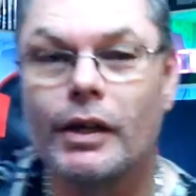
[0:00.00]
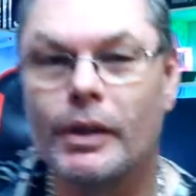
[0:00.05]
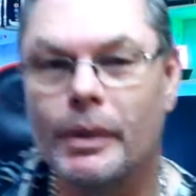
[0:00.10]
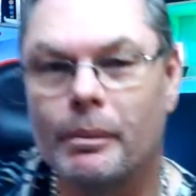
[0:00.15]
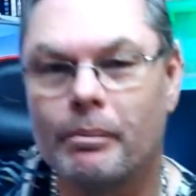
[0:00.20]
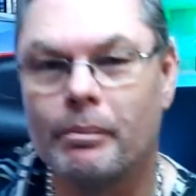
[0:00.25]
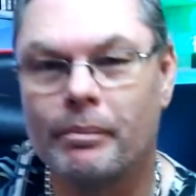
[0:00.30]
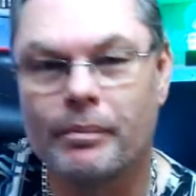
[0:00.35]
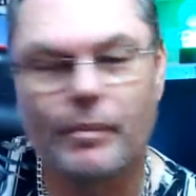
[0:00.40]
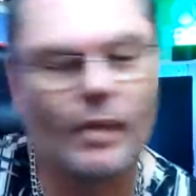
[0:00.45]

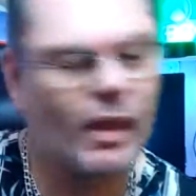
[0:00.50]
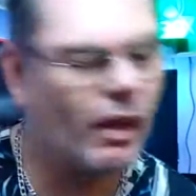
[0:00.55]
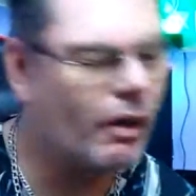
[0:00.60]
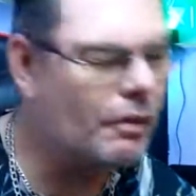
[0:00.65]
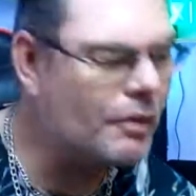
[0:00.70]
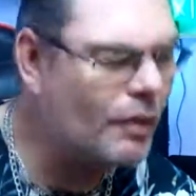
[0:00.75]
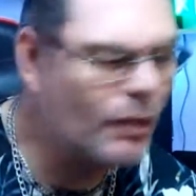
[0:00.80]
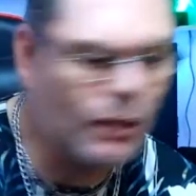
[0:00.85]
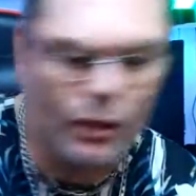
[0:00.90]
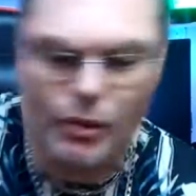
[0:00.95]
I
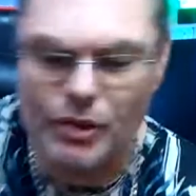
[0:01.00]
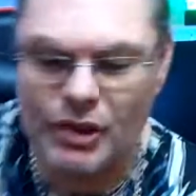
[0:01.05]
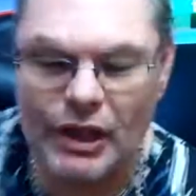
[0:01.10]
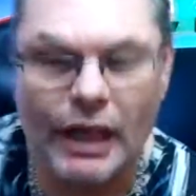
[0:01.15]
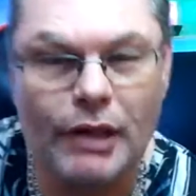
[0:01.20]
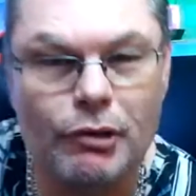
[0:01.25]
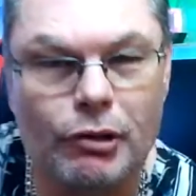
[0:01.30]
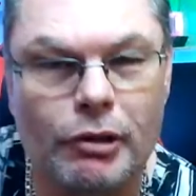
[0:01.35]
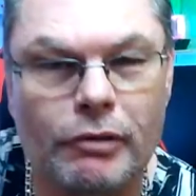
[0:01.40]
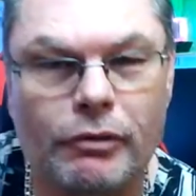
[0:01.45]
thought I'd do
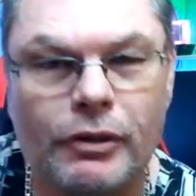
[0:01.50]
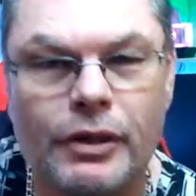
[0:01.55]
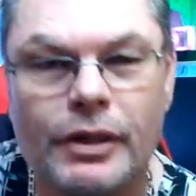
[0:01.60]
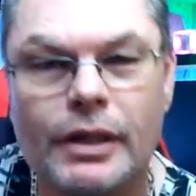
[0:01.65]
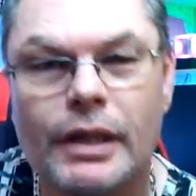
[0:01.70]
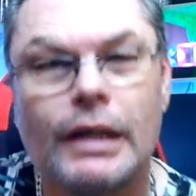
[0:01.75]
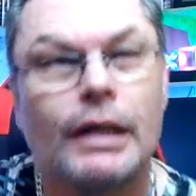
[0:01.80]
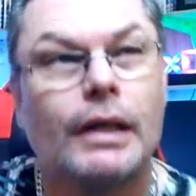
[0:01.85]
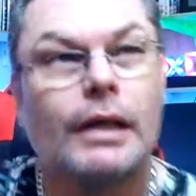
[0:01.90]
something different,